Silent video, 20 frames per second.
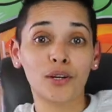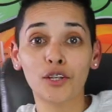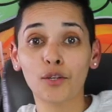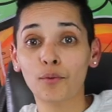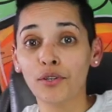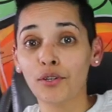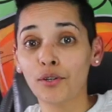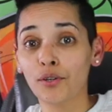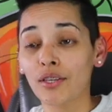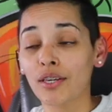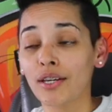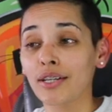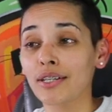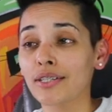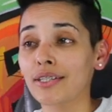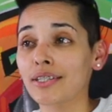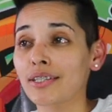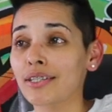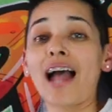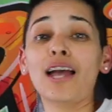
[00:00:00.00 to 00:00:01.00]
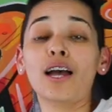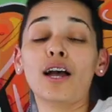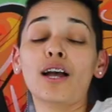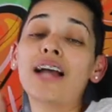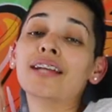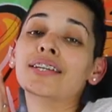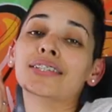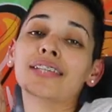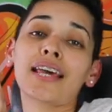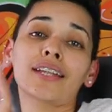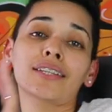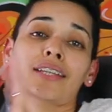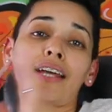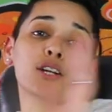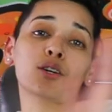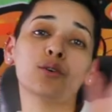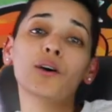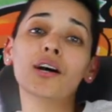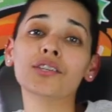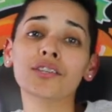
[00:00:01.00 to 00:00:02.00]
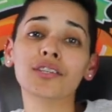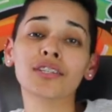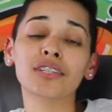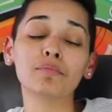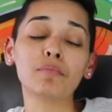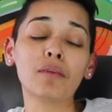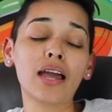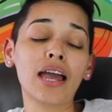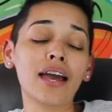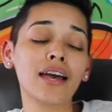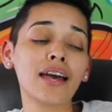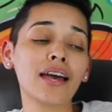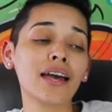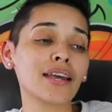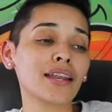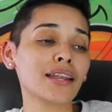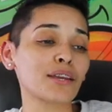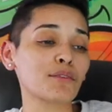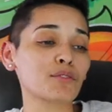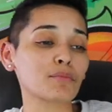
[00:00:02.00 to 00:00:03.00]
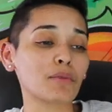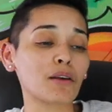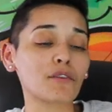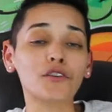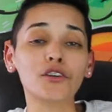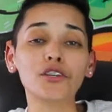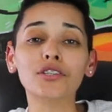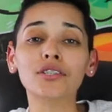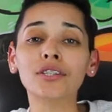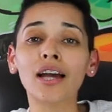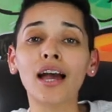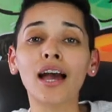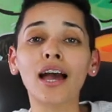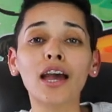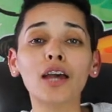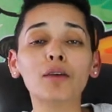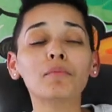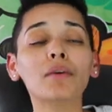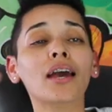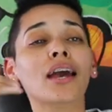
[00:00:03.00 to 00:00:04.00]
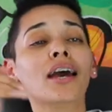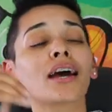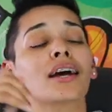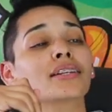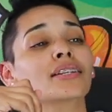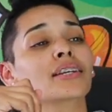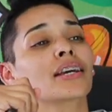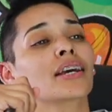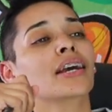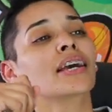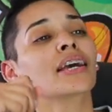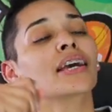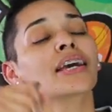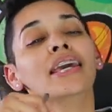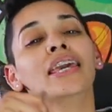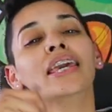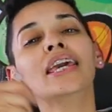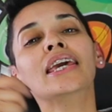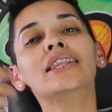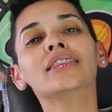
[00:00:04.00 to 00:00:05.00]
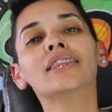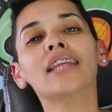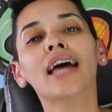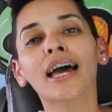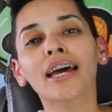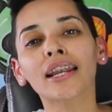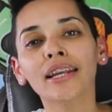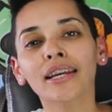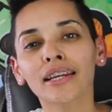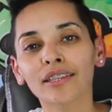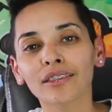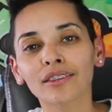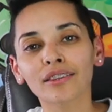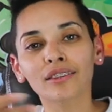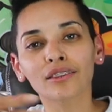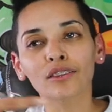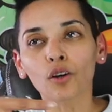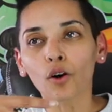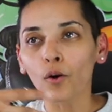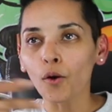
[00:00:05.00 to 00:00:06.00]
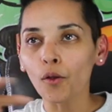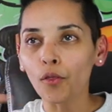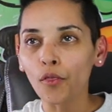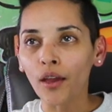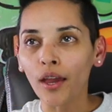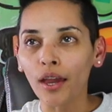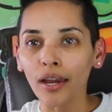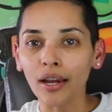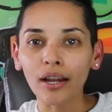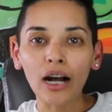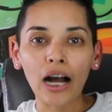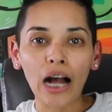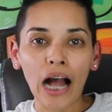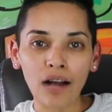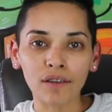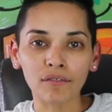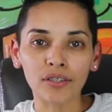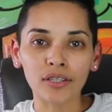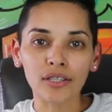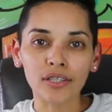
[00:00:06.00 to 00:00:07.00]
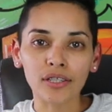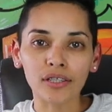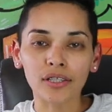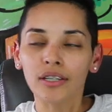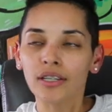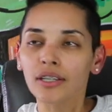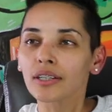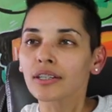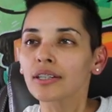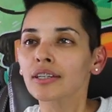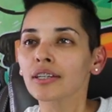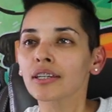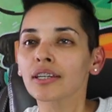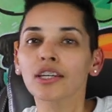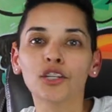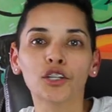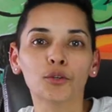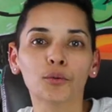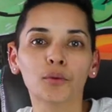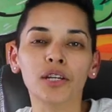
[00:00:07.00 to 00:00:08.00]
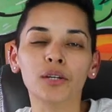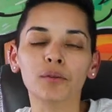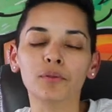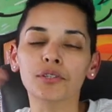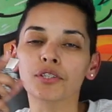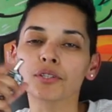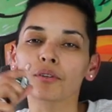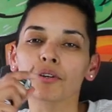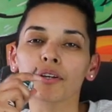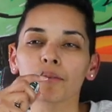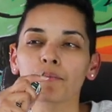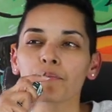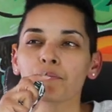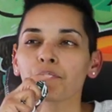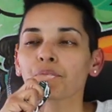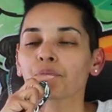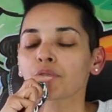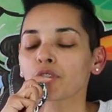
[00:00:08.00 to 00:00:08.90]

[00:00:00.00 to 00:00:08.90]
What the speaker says: When do we do this? I just had a lot of questions in my head. It was my first time, and he led the whole thing, obviously. He knew what he was doing.